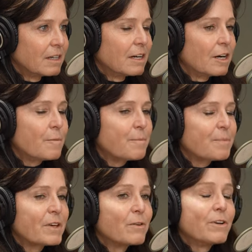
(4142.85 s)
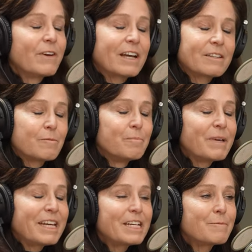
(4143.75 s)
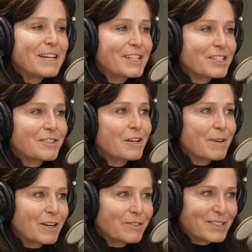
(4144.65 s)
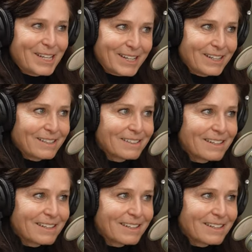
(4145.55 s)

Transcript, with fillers: Um, we've had many debates about the data,